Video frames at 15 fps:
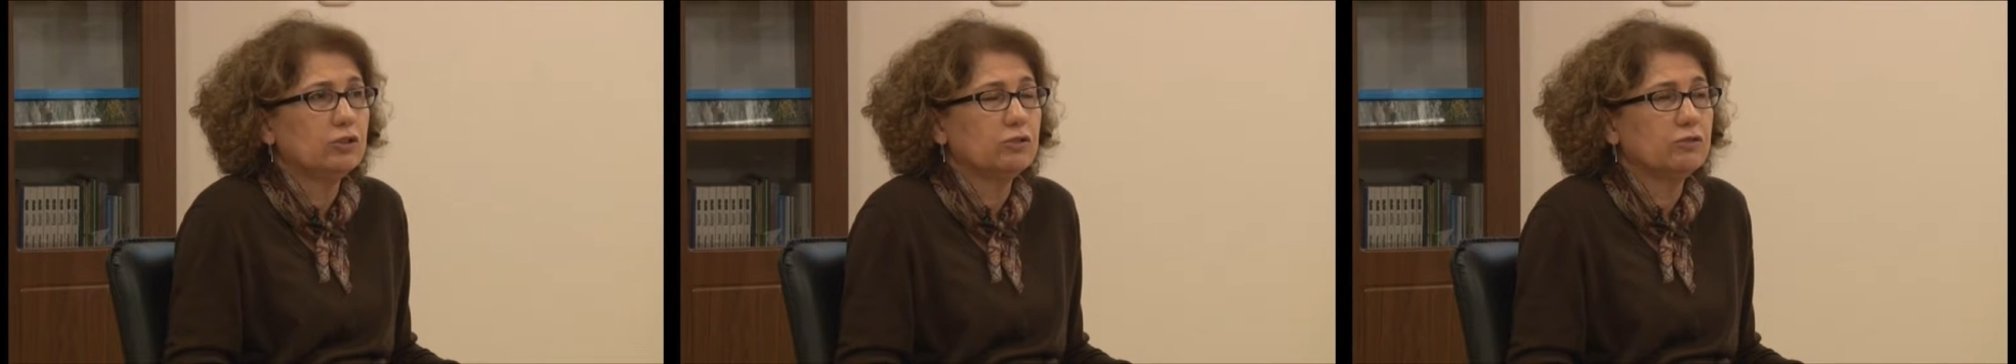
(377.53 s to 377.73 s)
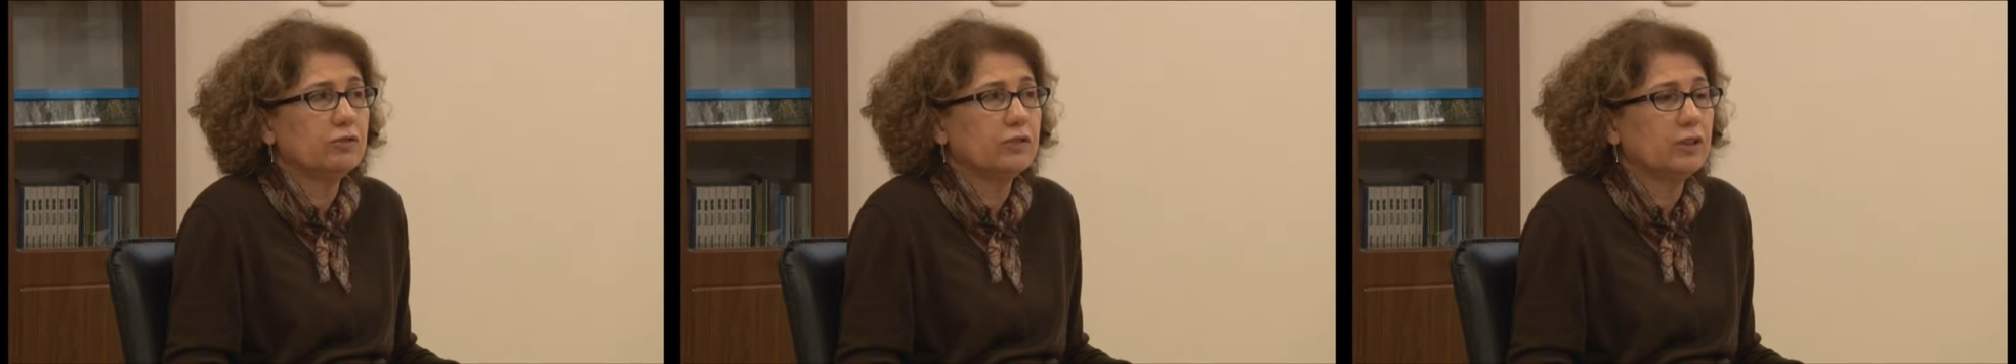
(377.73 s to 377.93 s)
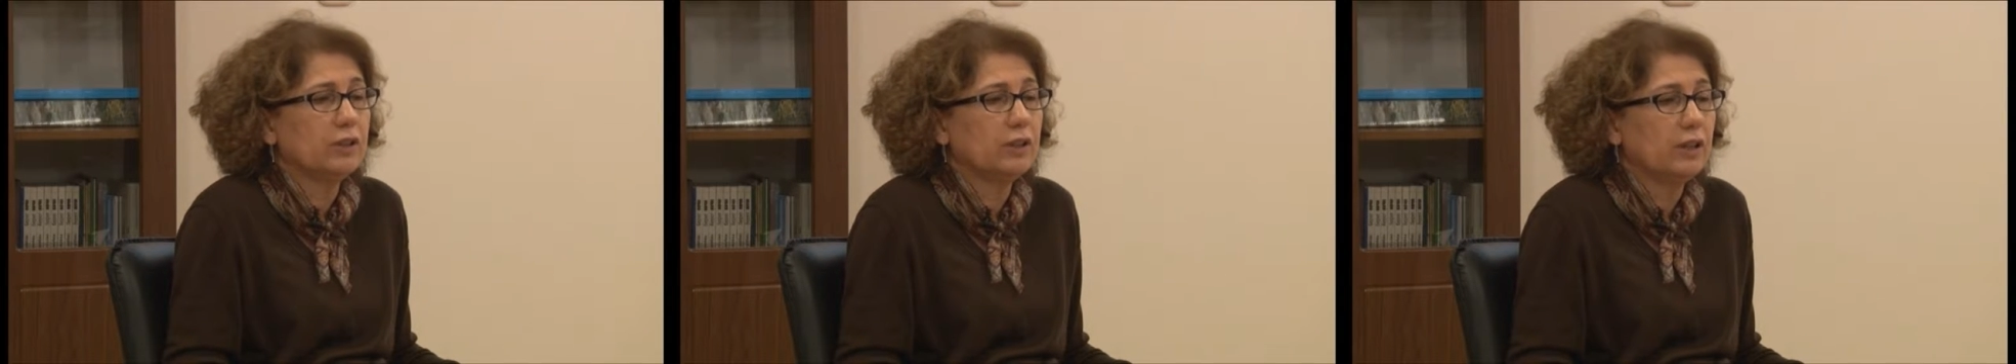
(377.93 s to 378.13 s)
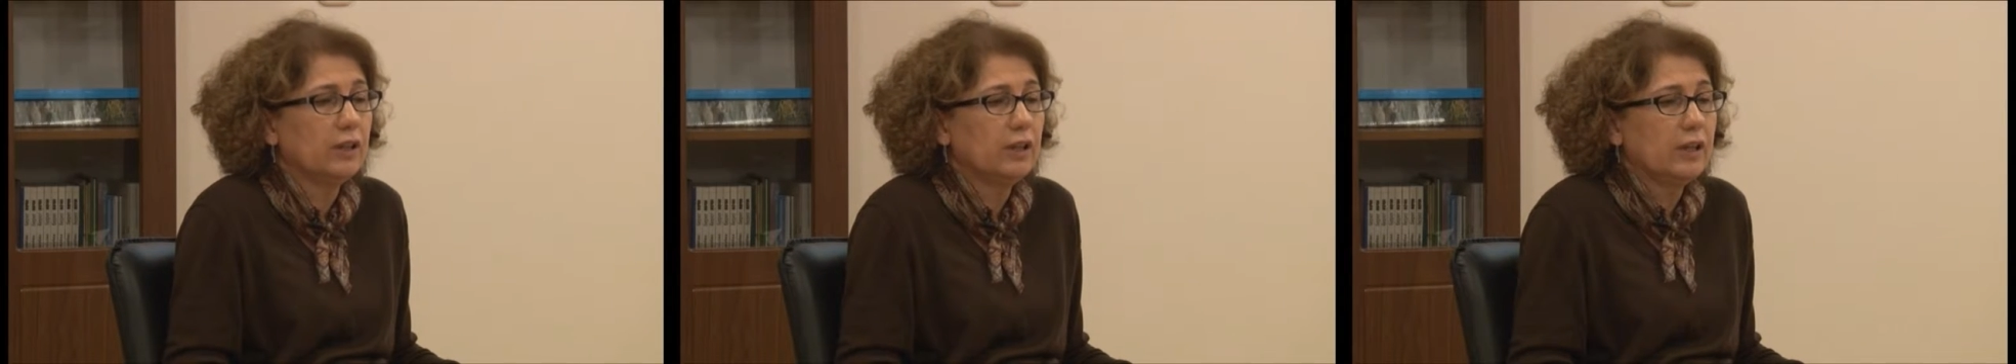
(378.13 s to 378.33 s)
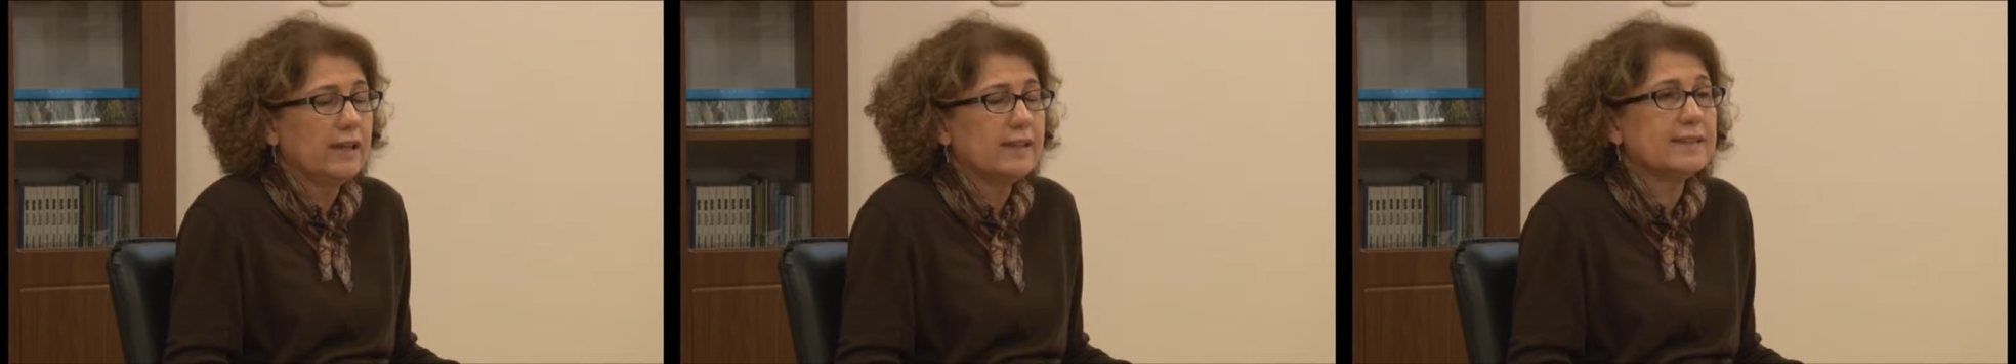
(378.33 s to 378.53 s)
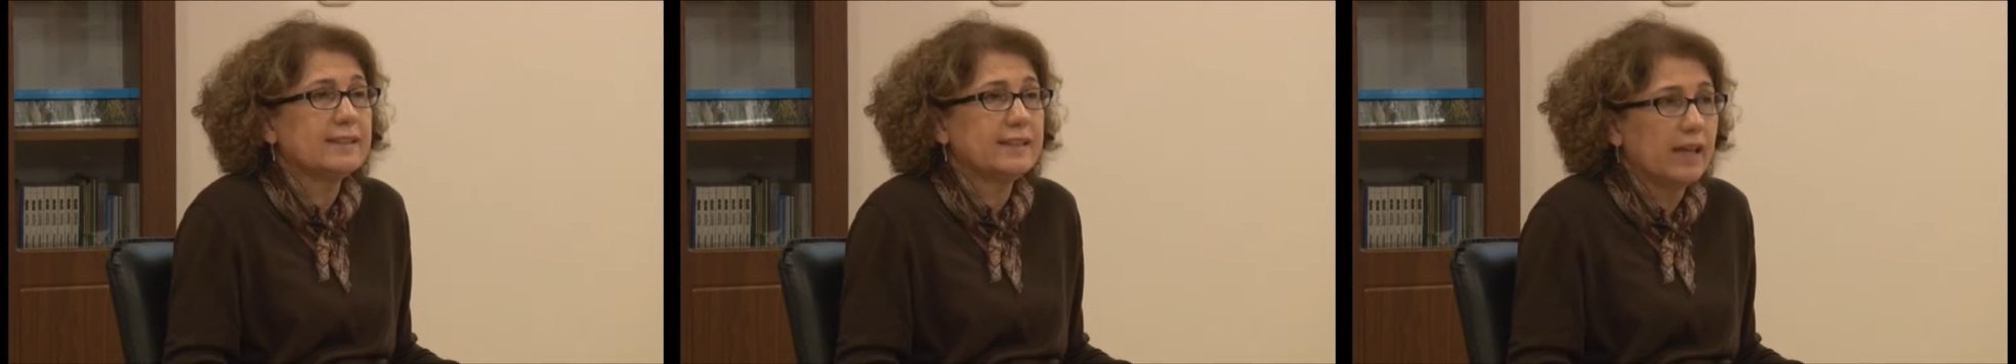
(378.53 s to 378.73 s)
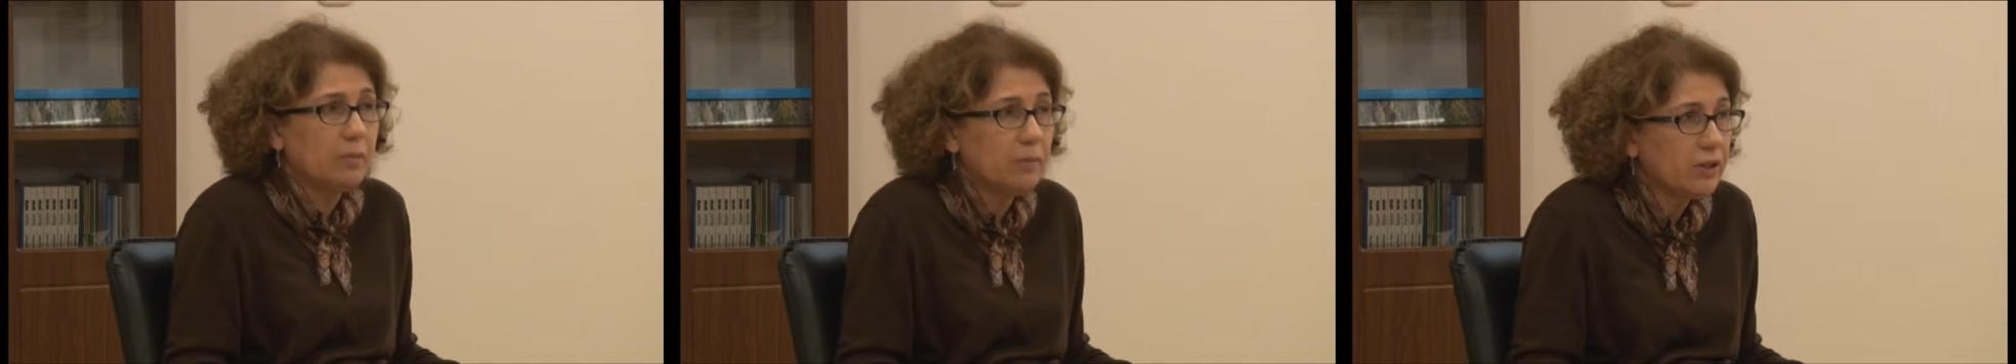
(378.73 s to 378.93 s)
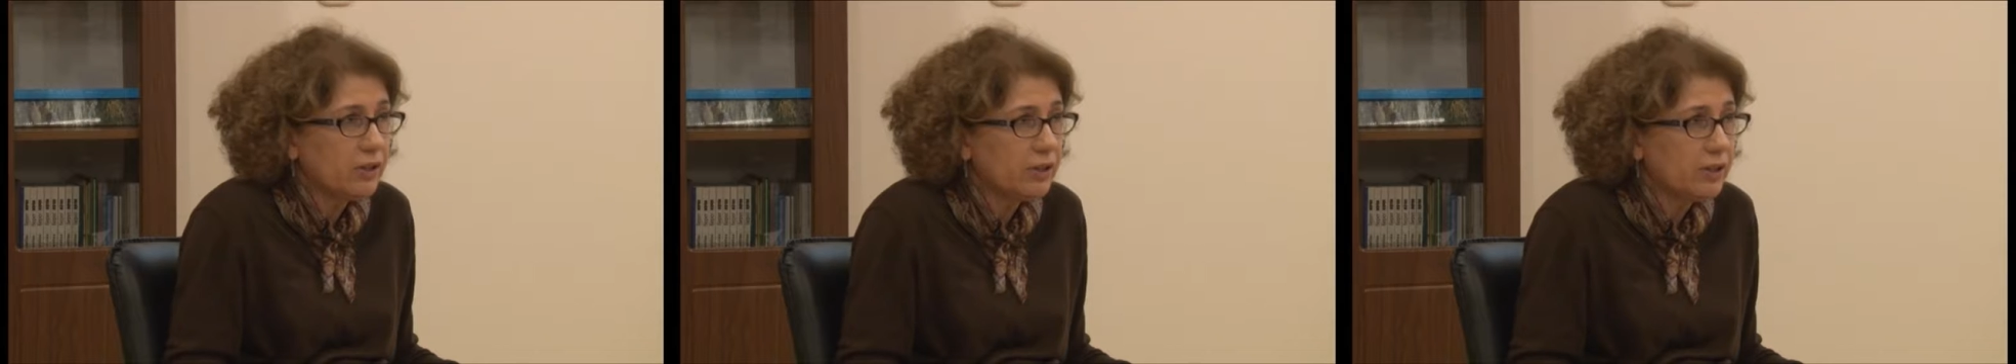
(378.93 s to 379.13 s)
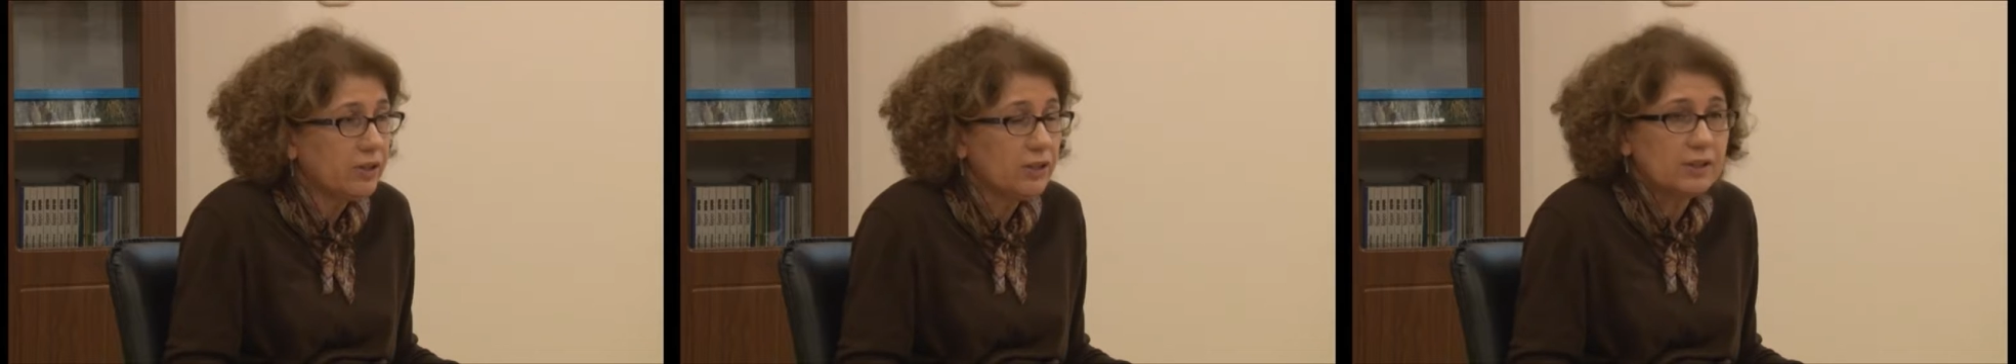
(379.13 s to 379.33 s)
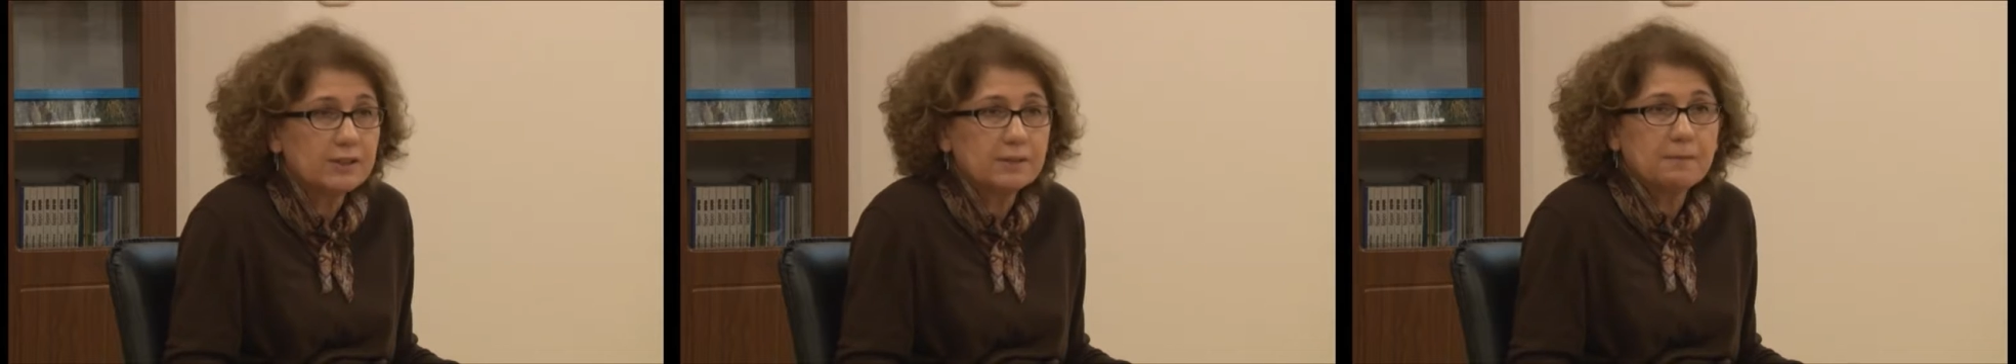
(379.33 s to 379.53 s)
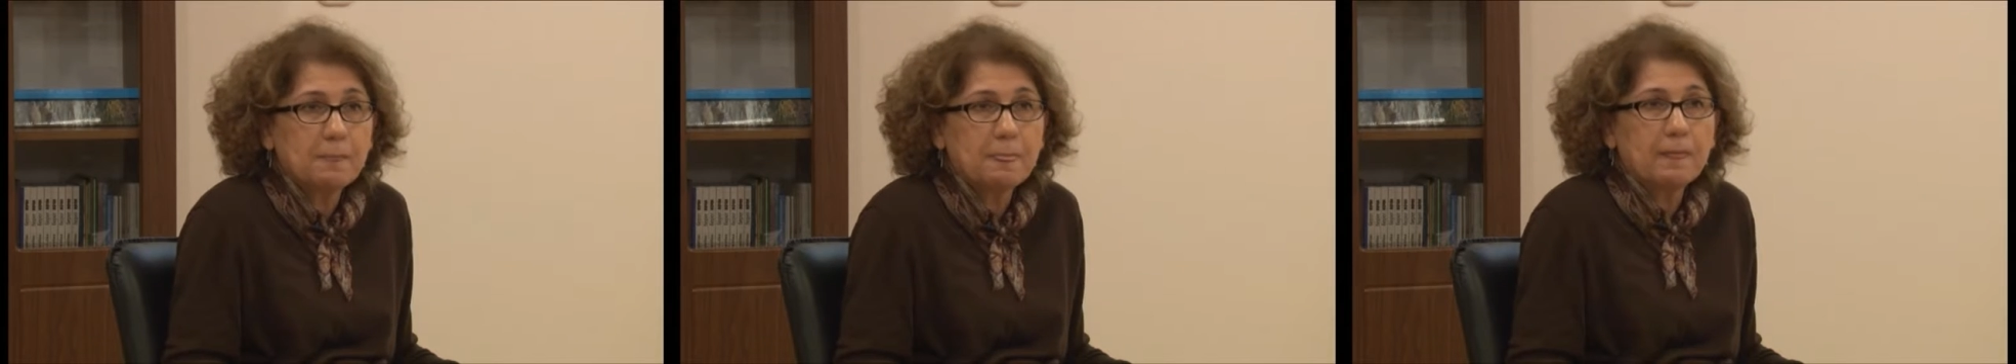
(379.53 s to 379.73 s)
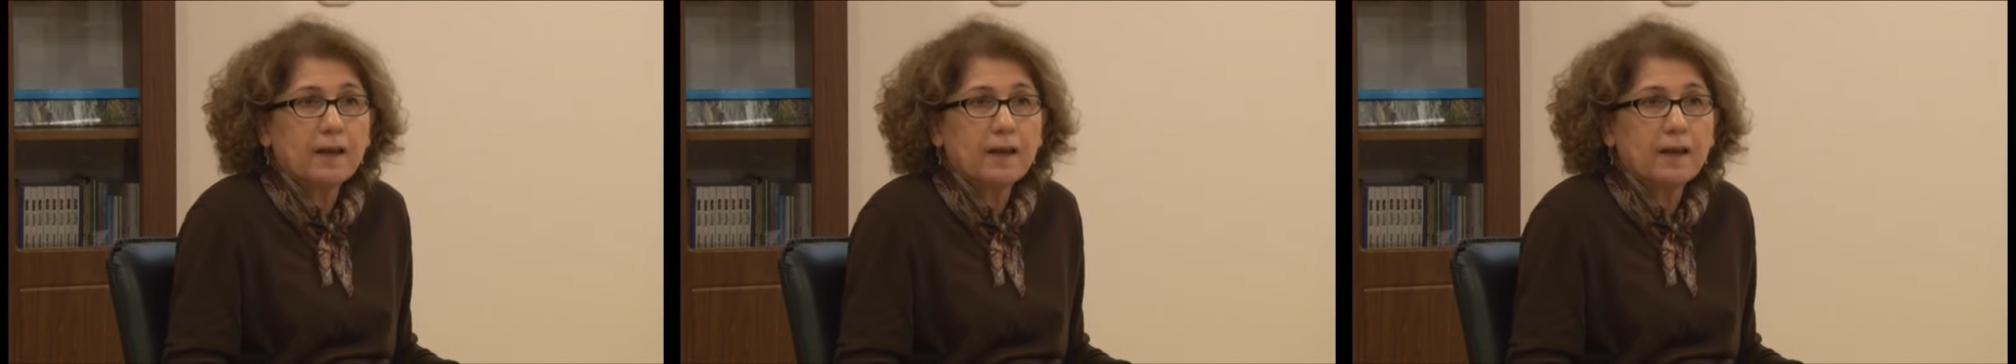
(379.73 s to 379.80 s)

of seminars.